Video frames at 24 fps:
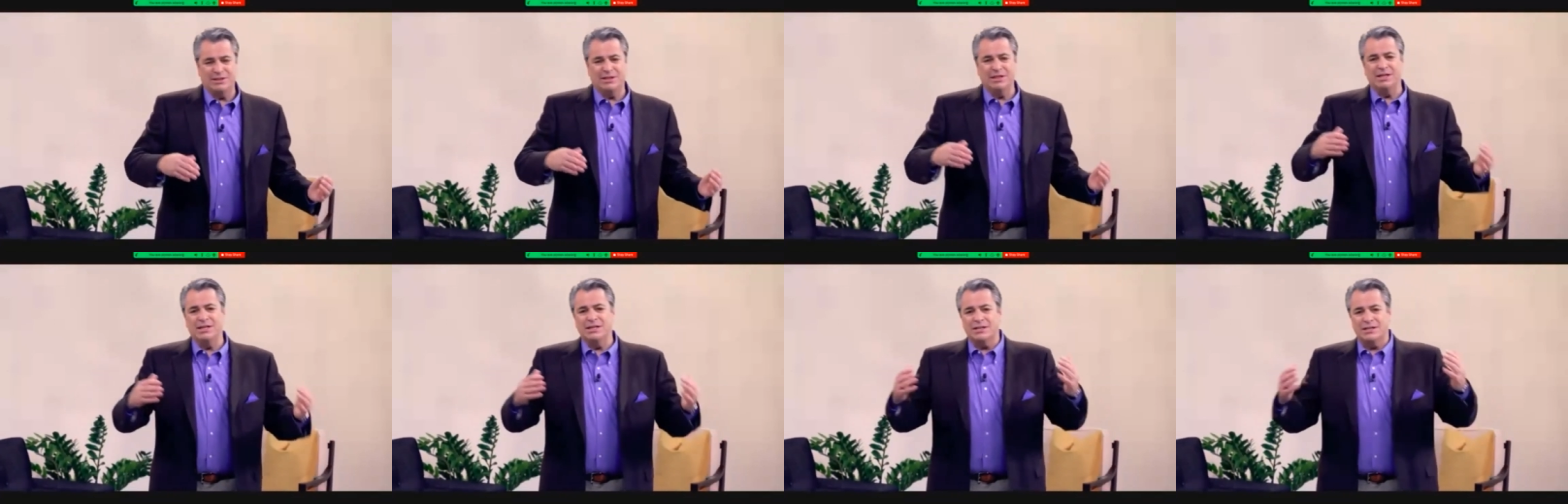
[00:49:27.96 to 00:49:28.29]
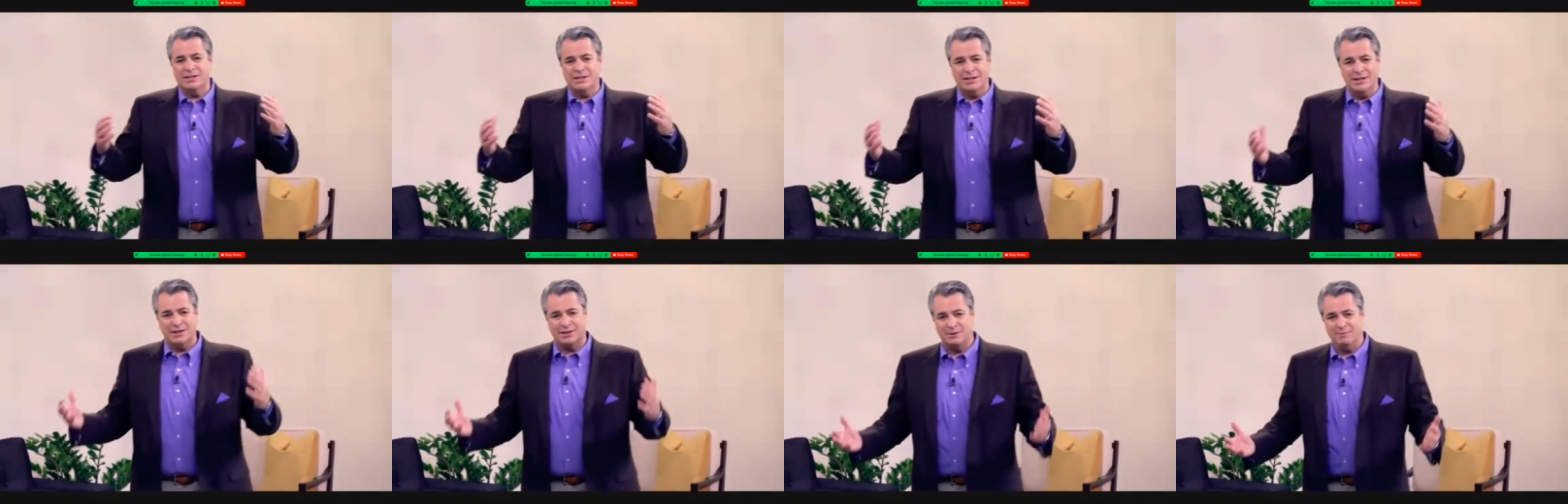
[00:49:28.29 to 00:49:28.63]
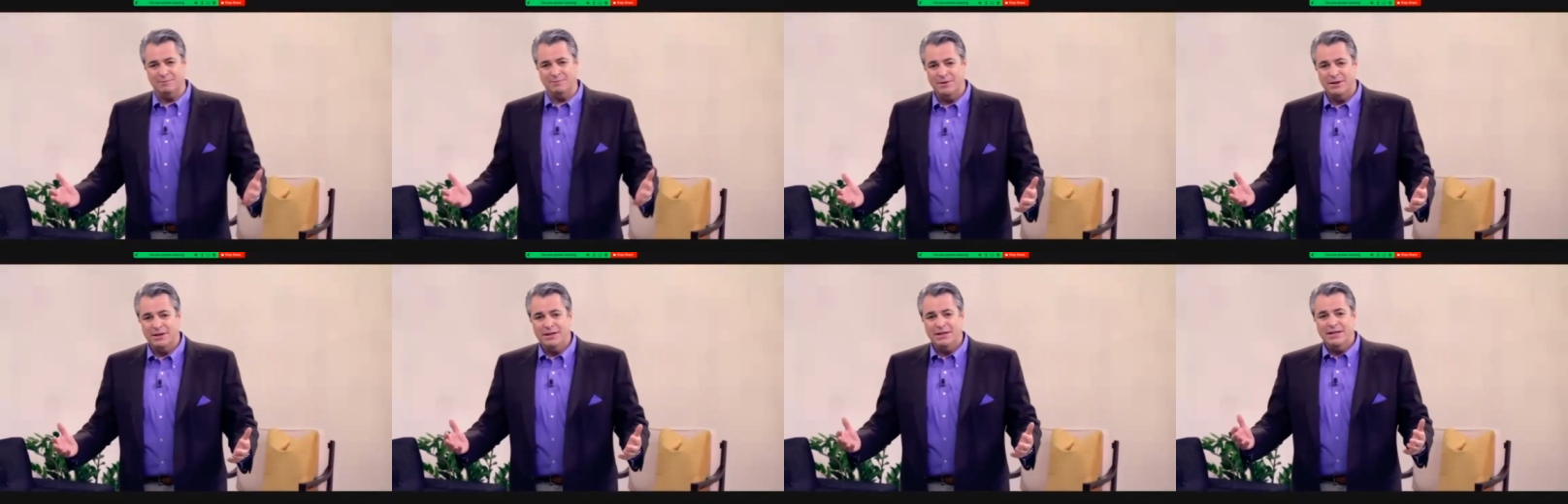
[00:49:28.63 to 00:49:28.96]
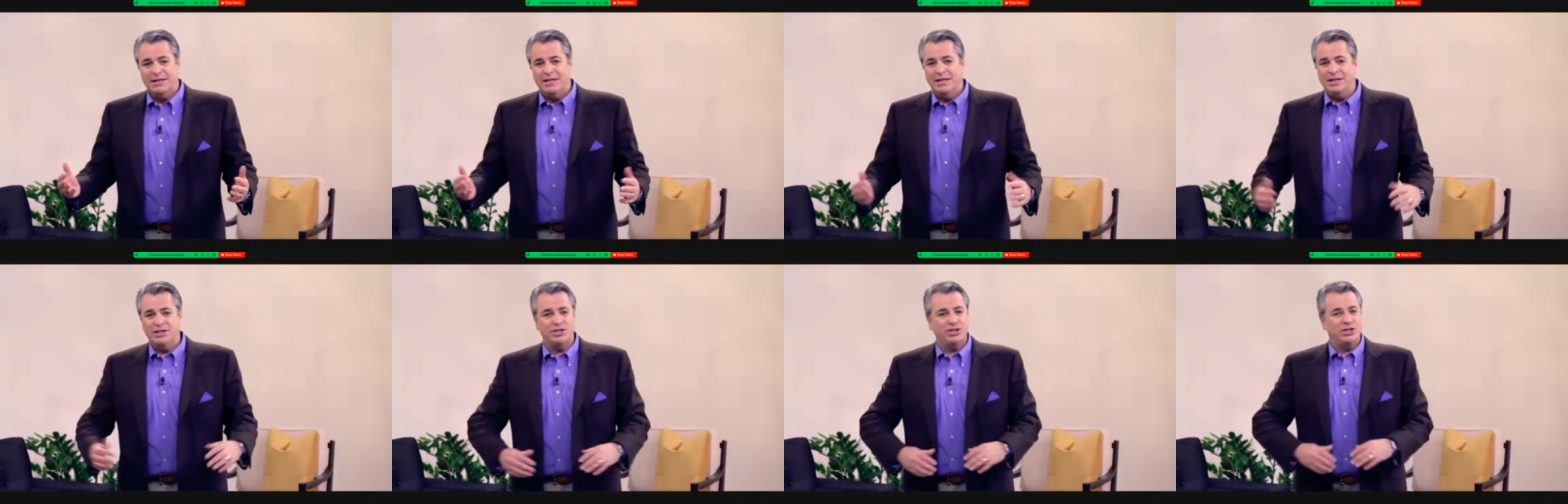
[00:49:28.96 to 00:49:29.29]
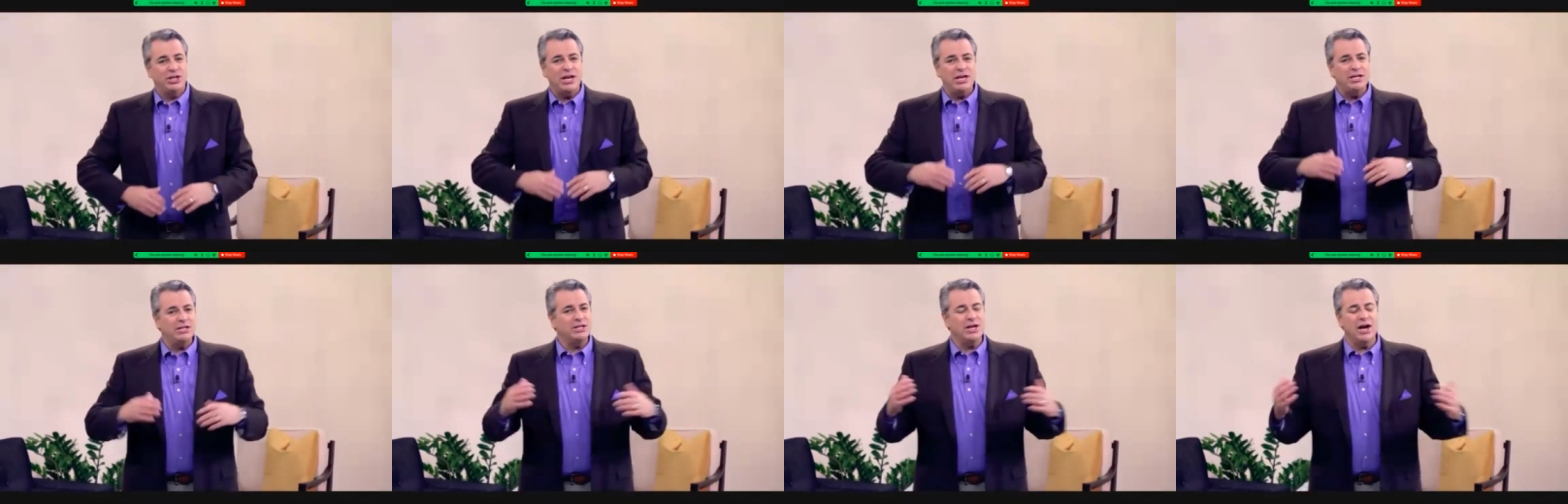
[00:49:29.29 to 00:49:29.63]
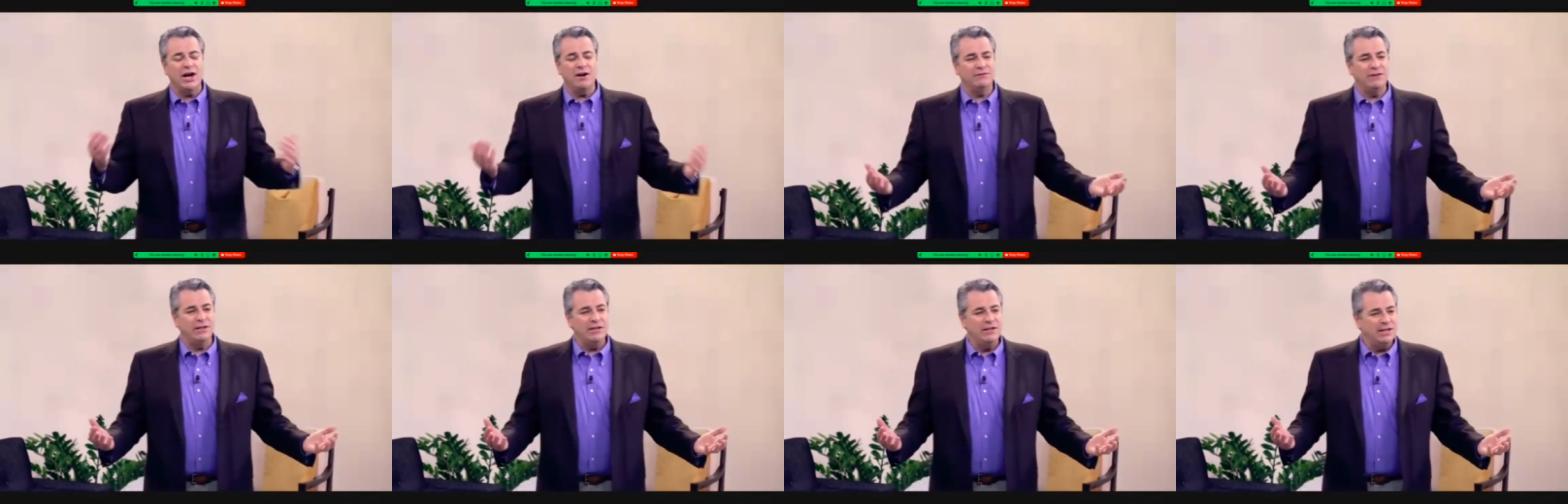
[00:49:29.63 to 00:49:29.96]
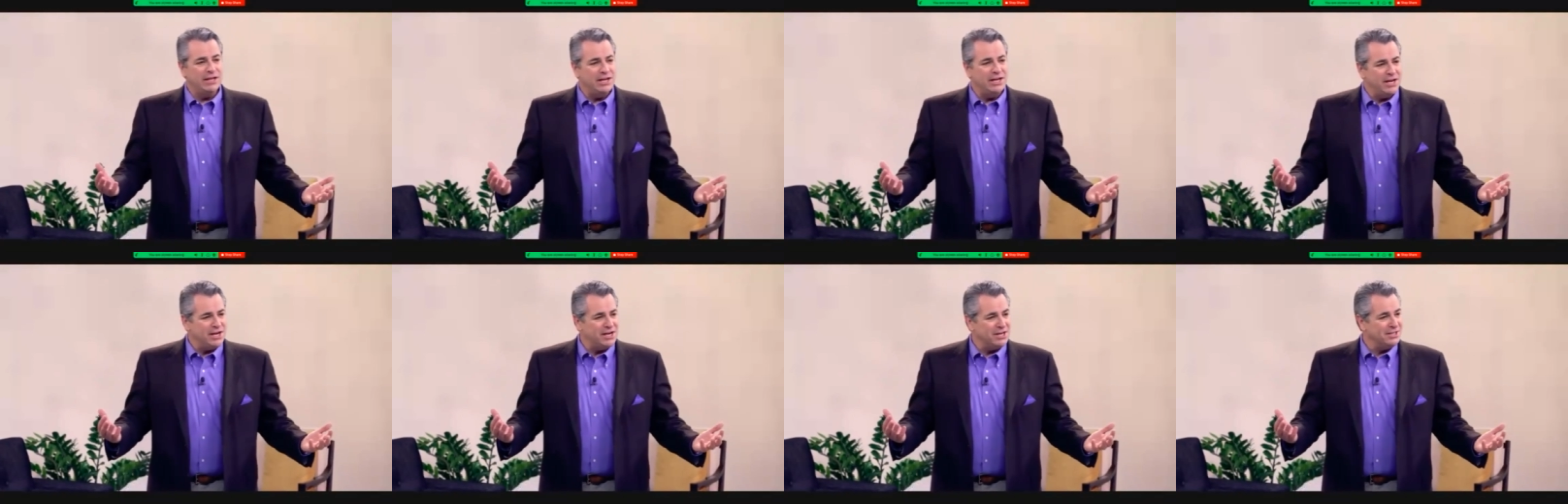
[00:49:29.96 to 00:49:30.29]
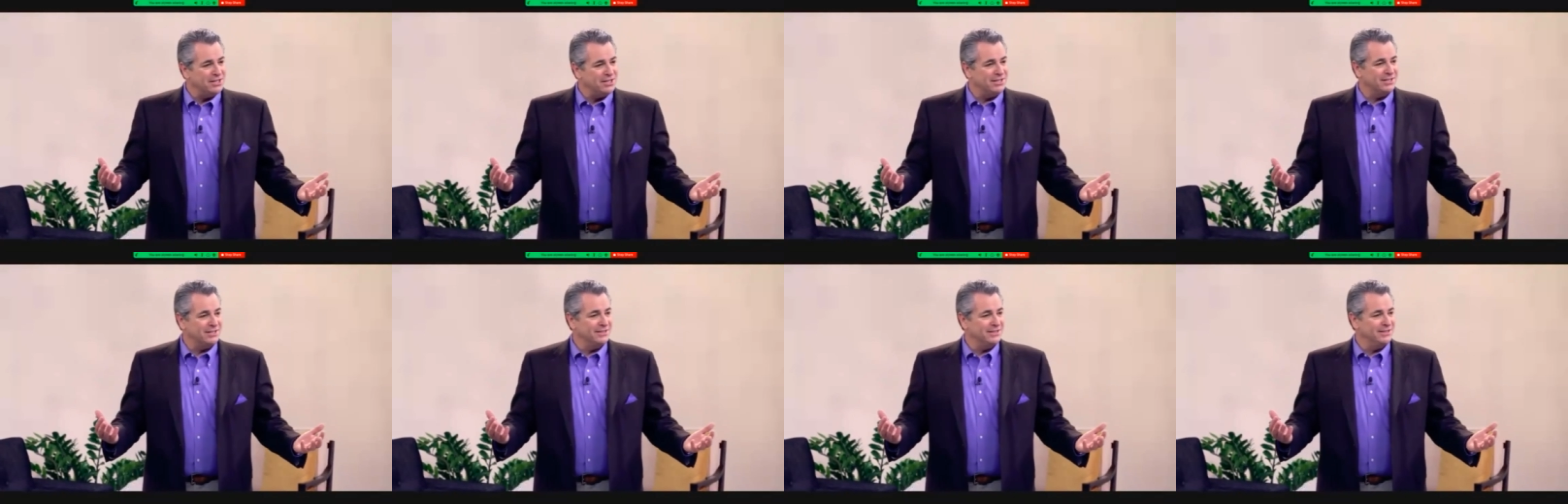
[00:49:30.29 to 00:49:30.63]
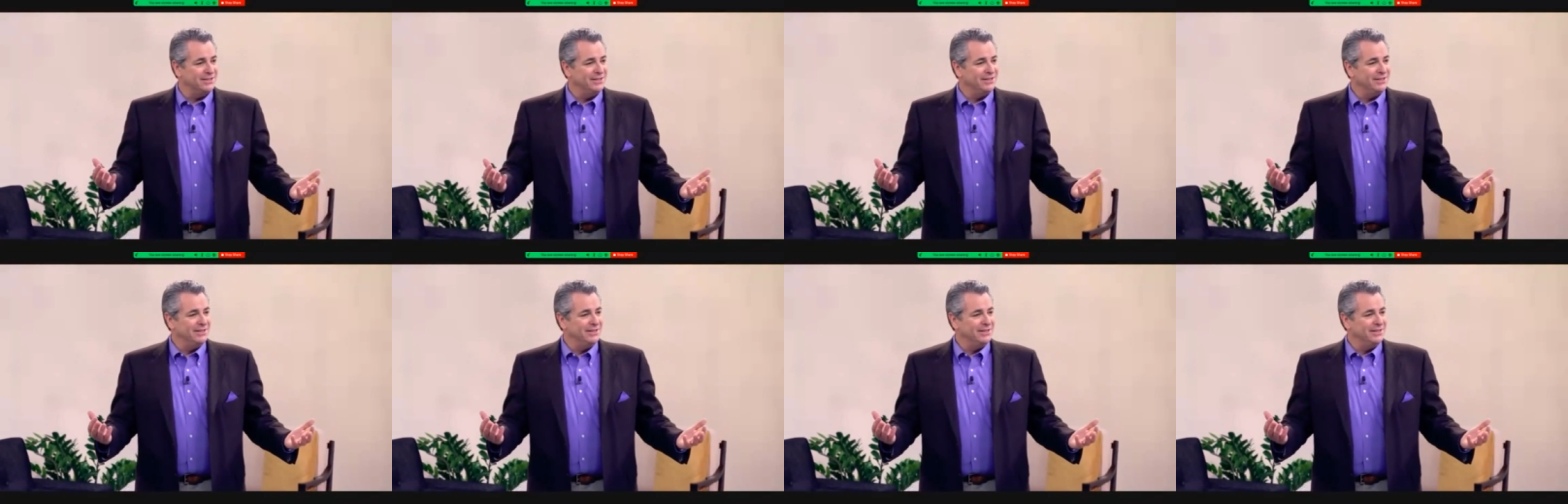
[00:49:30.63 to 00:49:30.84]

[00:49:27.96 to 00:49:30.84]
cynicism. It shakes off the years.